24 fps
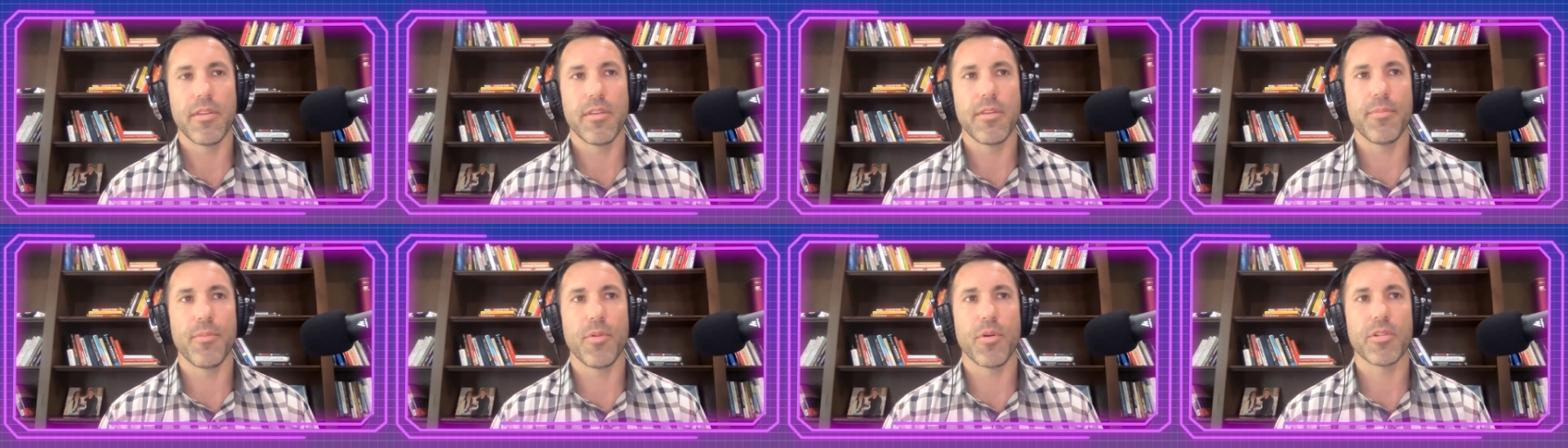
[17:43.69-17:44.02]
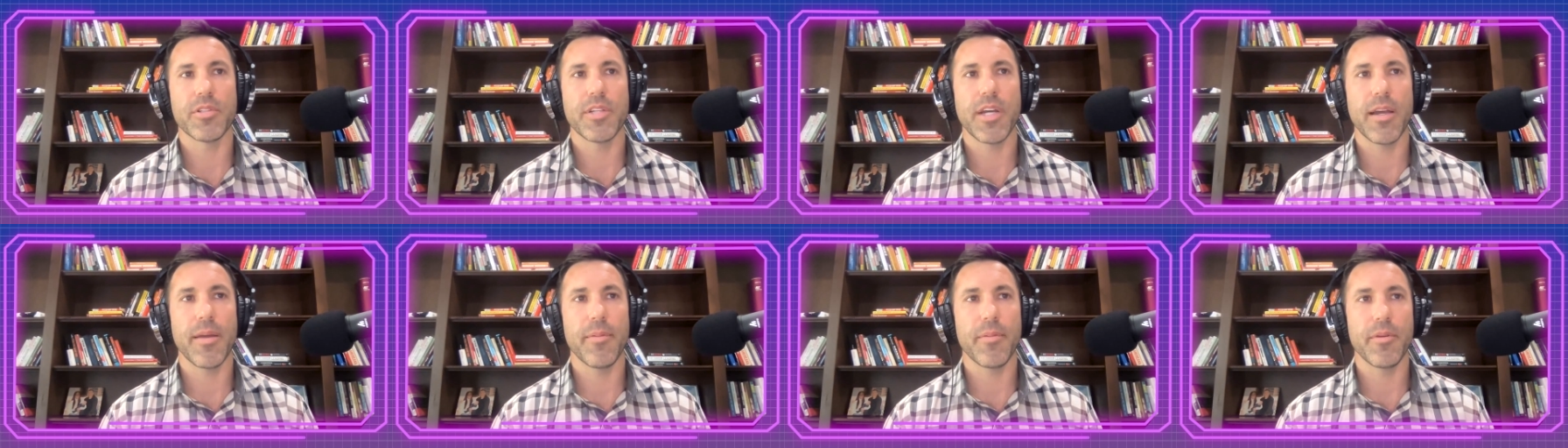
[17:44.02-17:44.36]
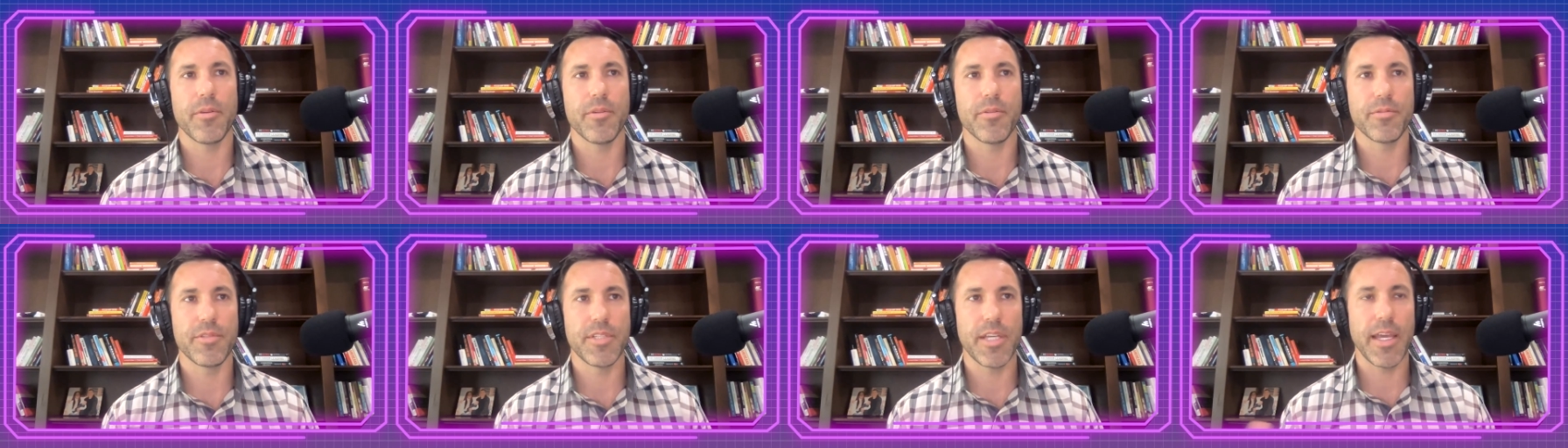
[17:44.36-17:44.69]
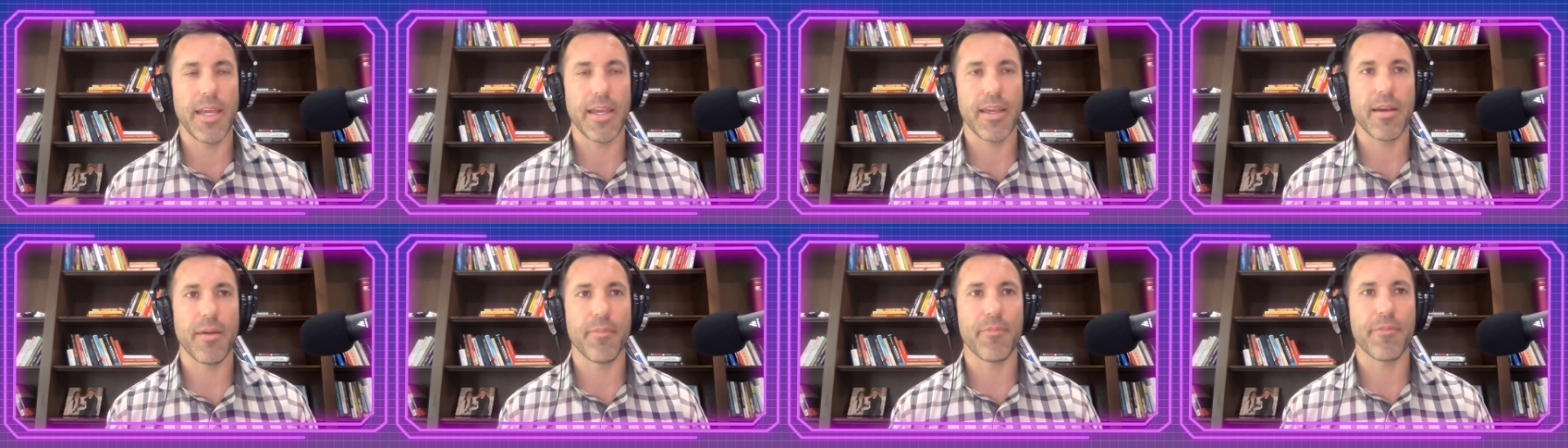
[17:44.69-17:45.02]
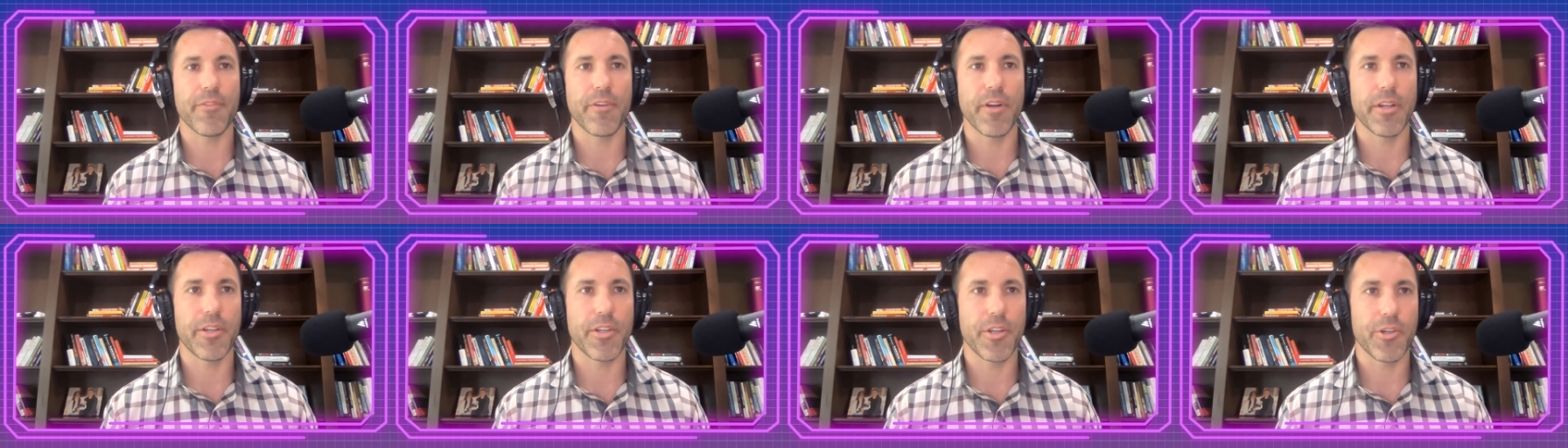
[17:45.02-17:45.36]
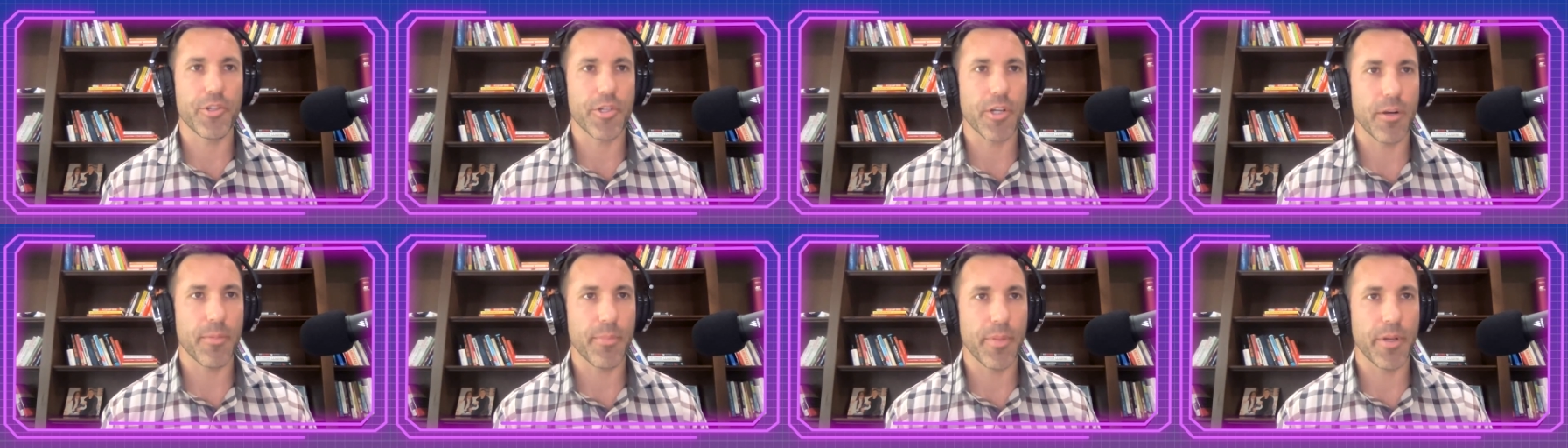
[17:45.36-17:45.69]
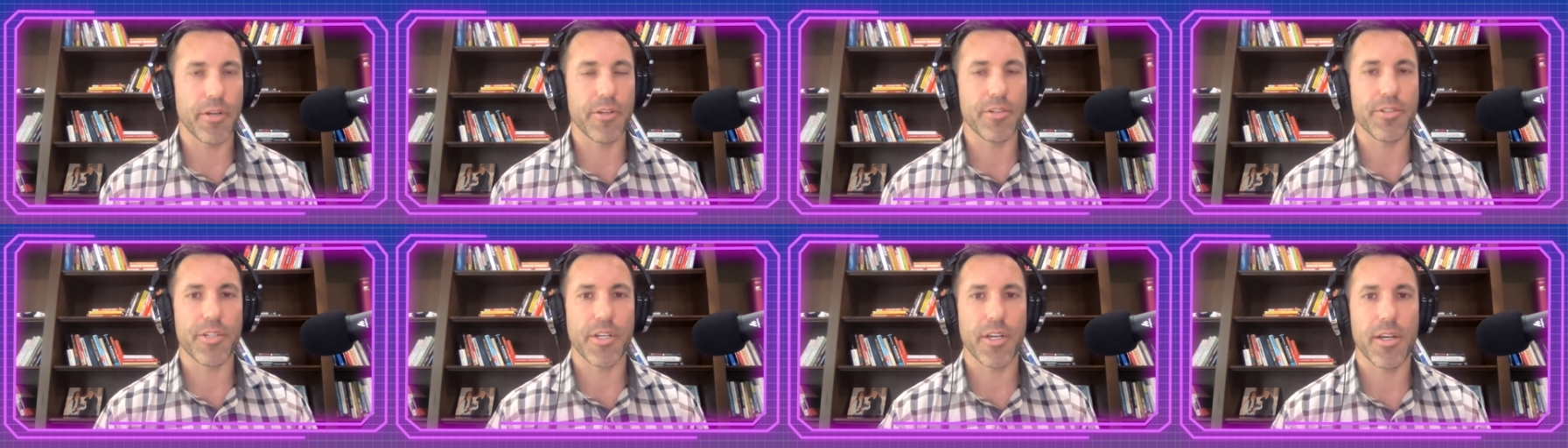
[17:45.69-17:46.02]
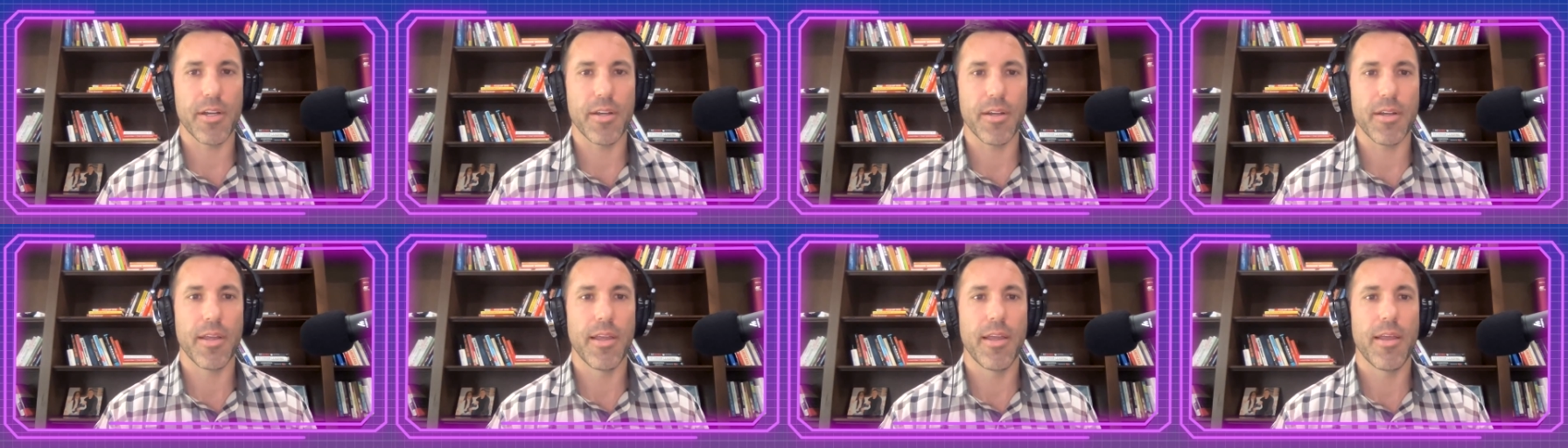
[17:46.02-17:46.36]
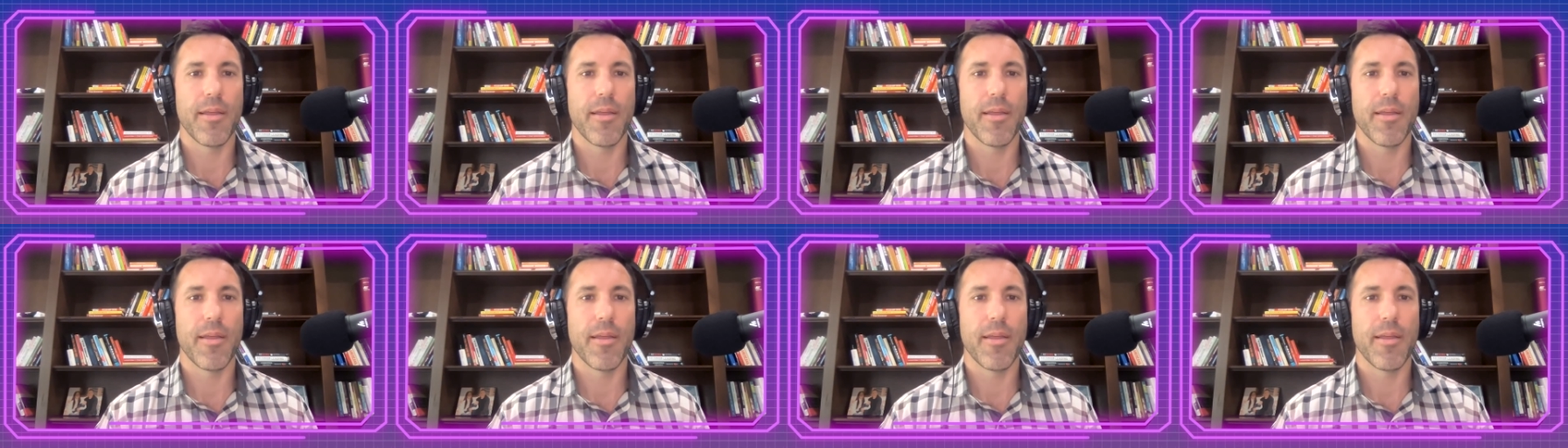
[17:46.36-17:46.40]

the more time you take up front to sharpen your saw